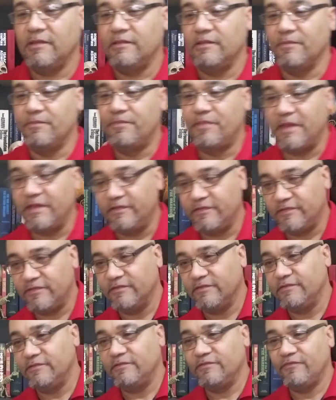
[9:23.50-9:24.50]
the
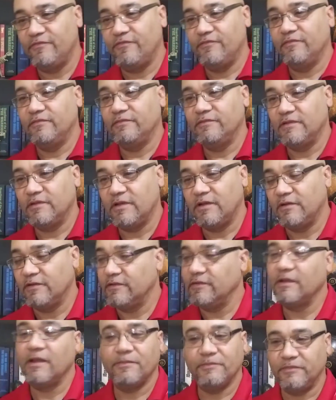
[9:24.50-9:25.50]
basis,
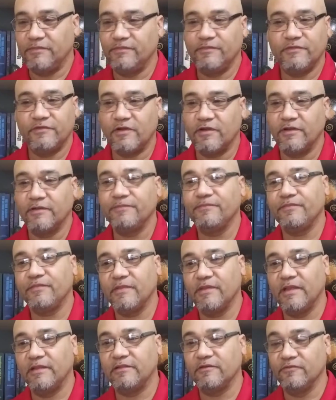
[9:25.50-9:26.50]

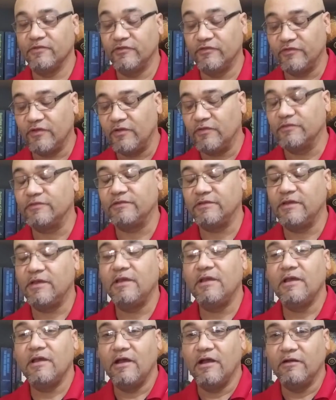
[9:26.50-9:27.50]
that the result
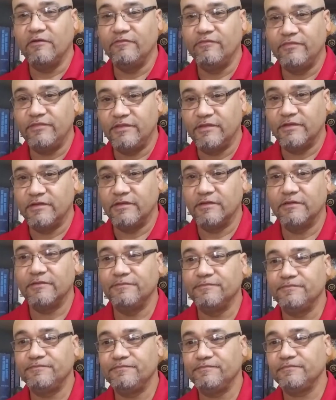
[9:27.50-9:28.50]
of
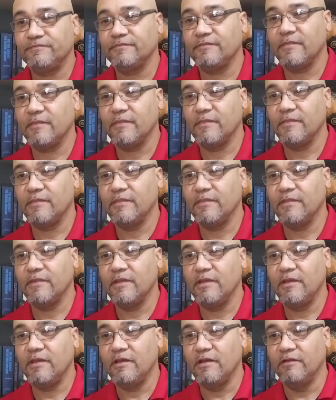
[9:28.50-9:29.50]
the
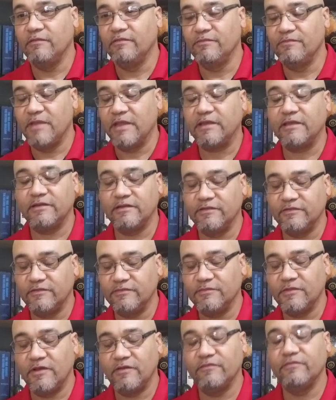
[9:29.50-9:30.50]

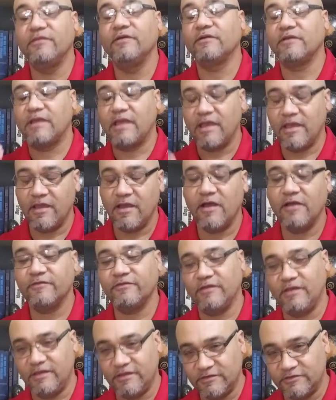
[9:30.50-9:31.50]
mechanism of the
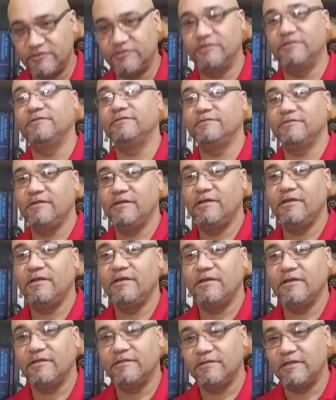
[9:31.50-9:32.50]
chaos engine
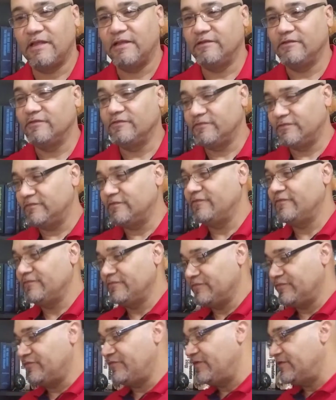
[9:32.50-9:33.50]
that is
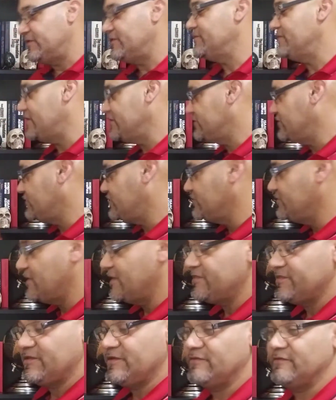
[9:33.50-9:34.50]
fundamental to my
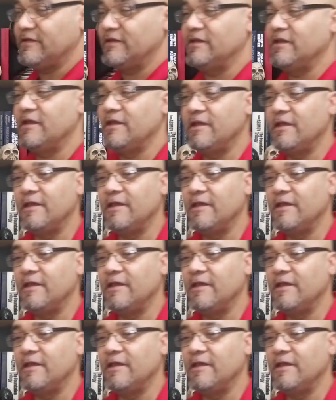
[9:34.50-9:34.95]
theory